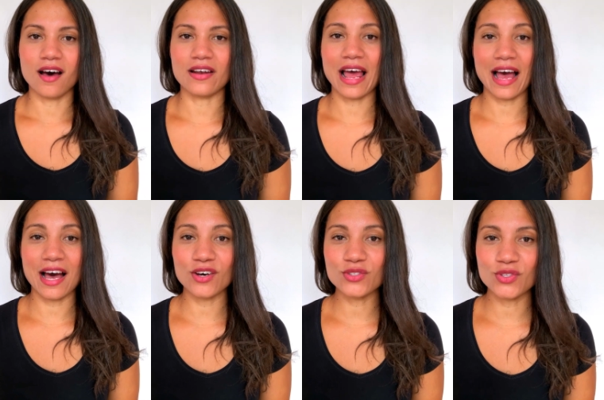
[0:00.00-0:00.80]
on
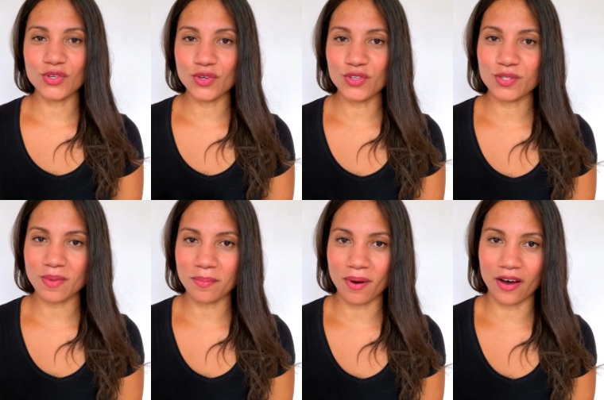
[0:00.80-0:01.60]
how to use
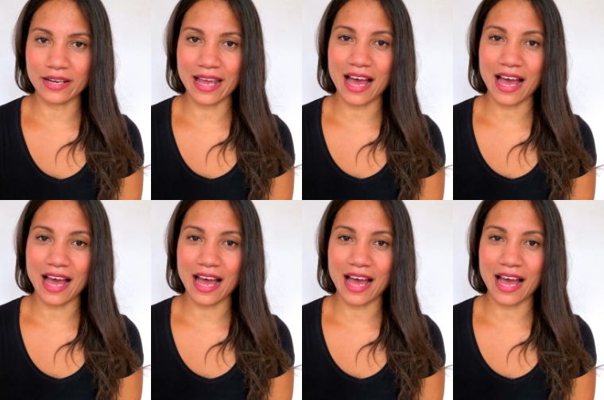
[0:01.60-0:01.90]
my body,